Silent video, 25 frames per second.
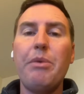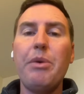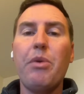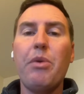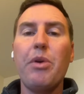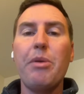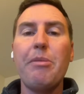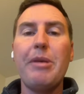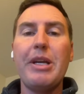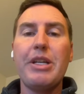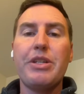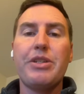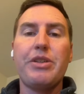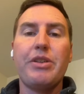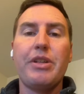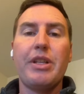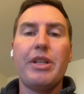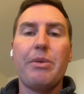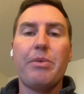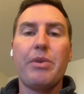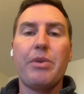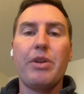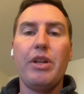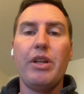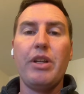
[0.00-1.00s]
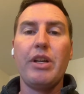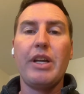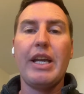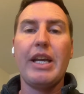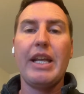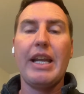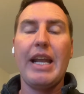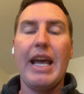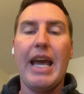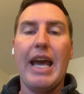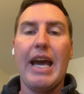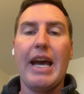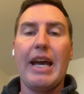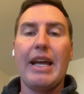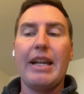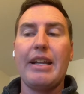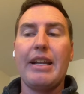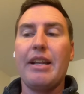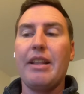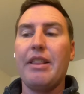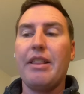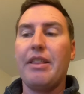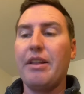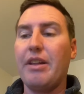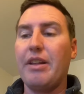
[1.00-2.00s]
to make sure that we're looking
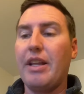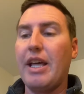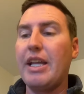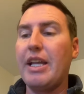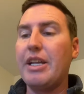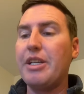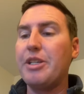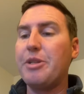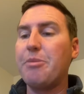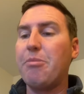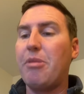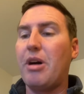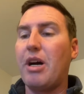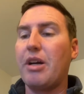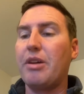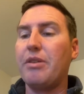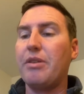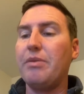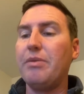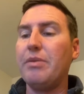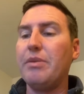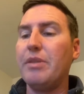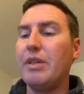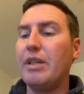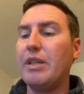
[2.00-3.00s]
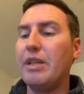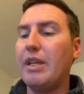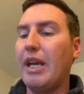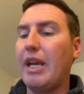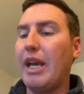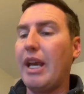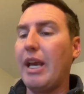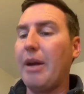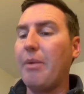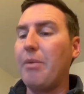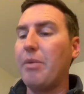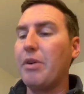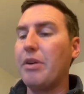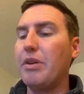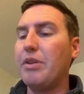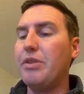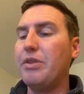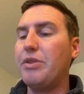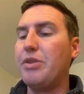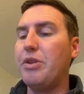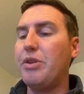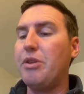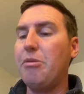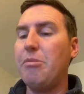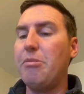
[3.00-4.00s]
at the latest model. And we're going to
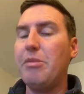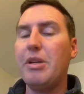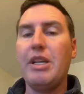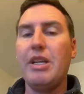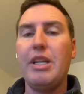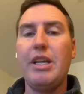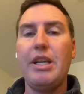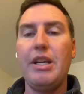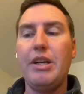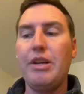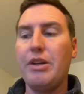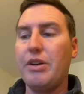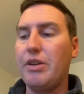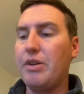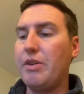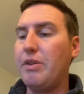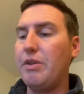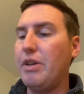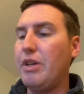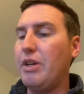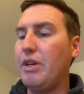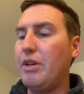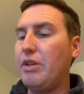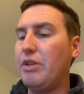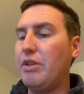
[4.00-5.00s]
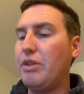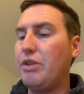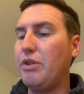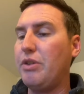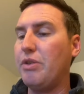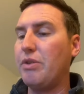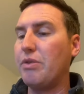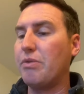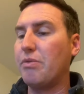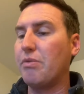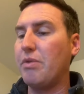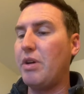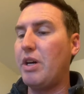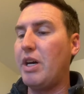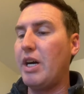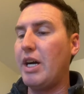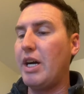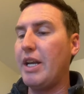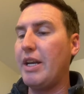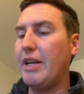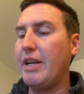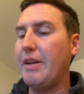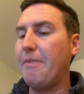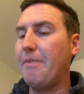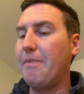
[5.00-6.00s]
zoom in here to the
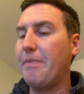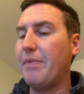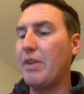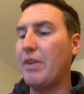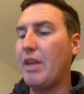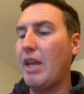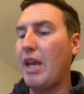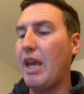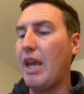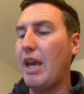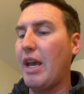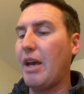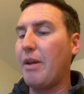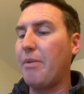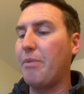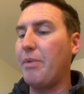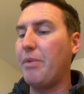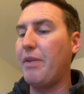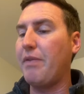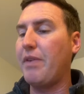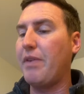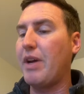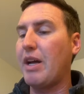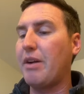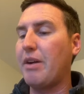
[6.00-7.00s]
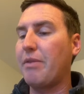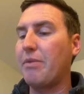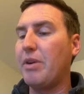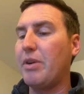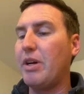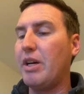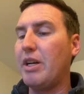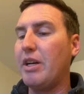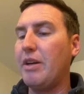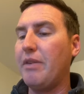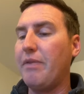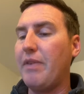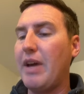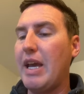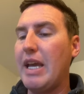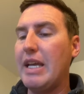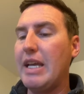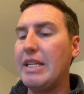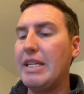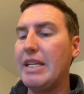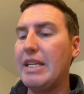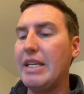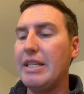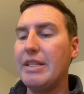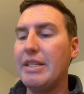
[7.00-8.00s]
run. And we've got a run of
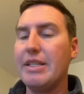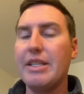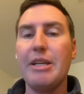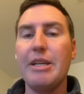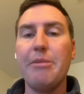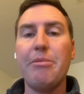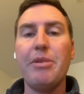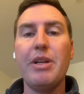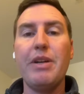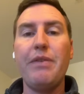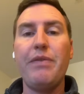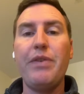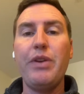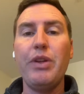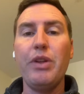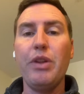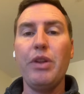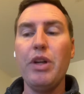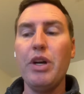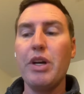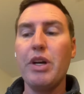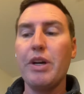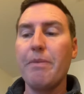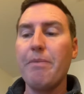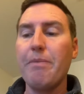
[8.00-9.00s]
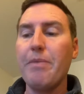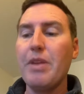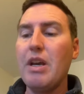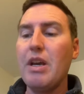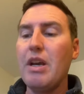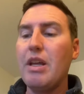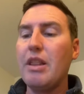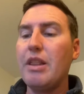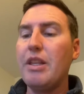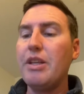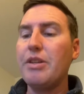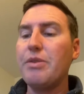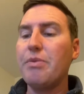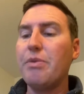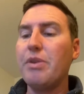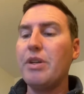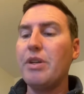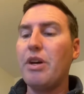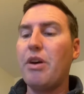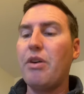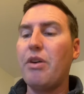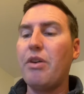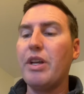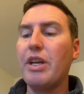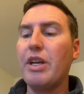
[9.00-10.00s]
18Z. But if you look, this one
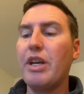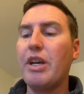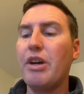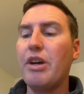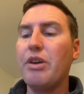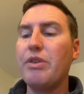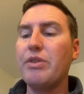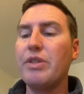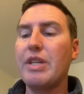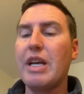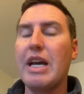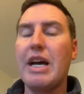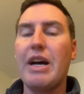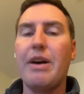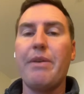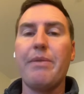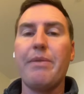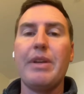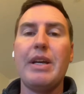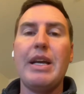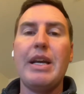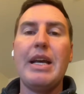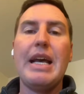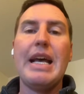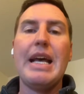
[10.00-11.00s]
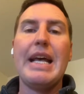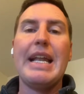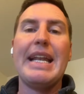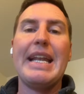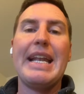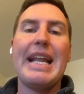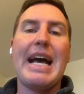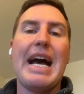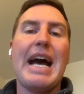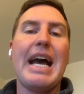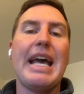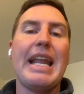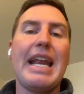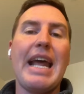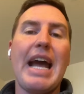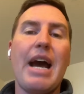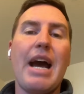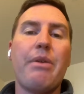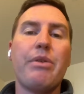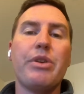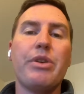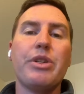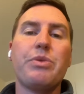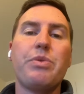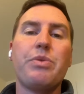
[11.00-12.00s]
only goes out 9
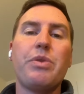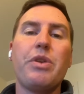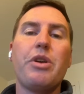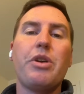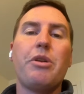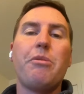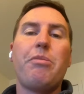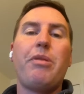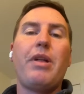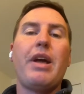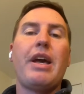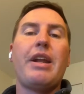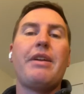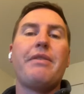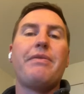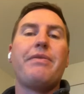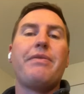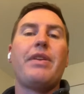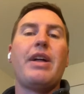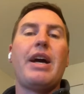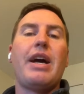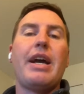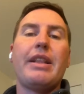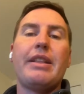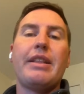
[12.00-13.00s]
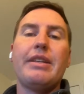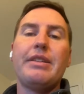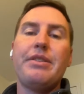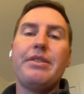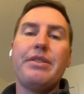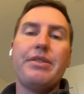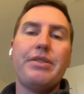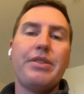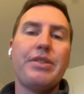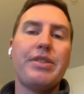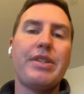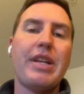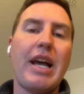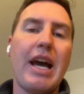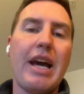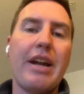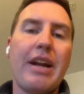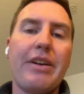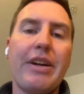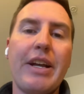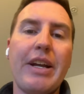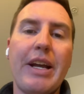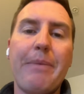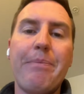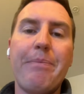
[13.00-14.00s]
hours. We're going to plan a flight. This is a
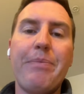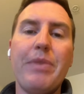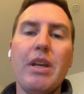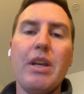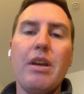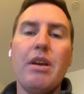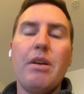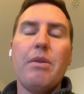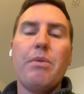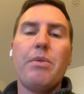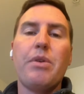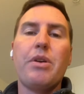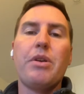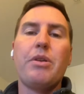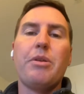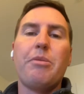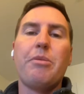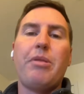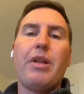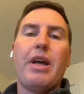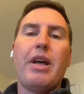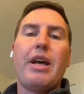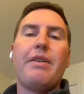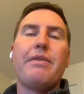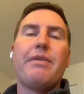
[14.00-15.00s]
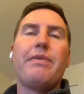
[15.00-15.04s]
Saturday. We're going to plan a